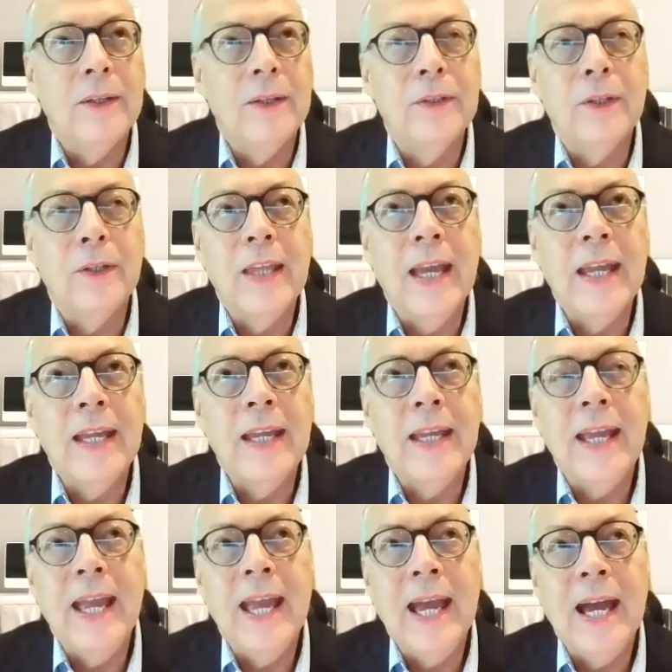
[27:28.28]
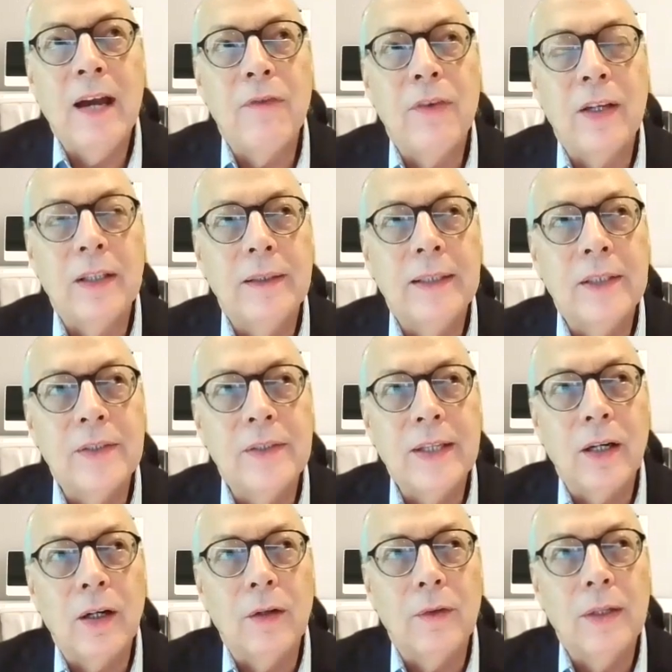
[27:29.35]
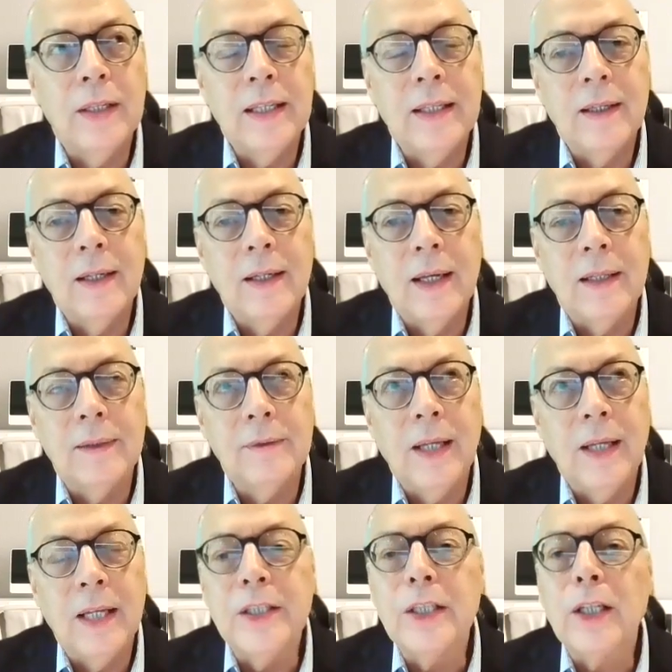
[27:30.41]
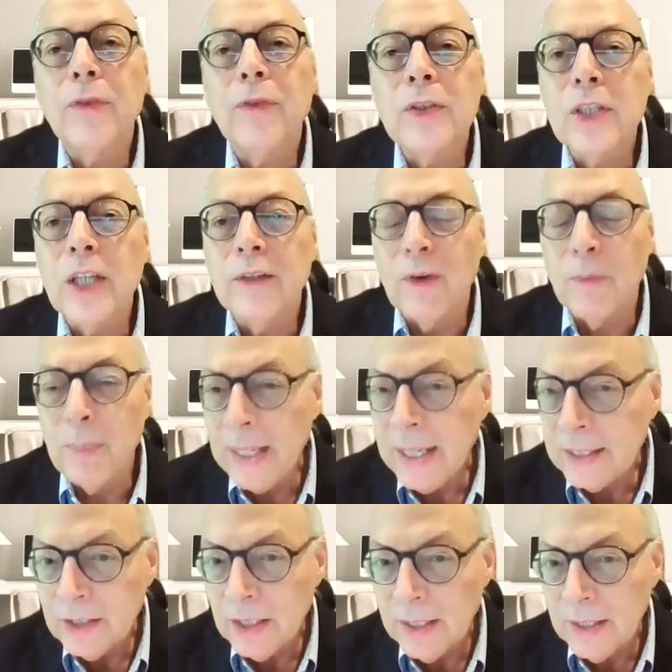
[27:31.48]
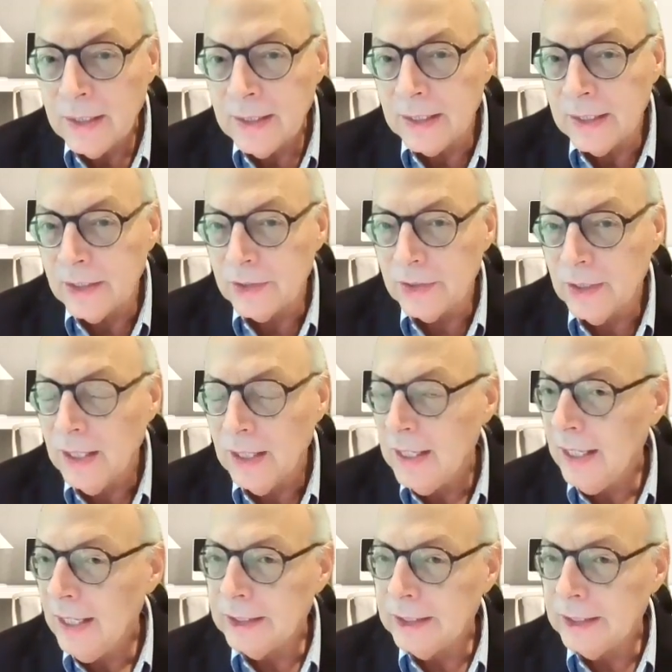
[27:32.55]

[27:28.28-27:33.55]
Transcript: Do they have is there a difference of opinion, and is a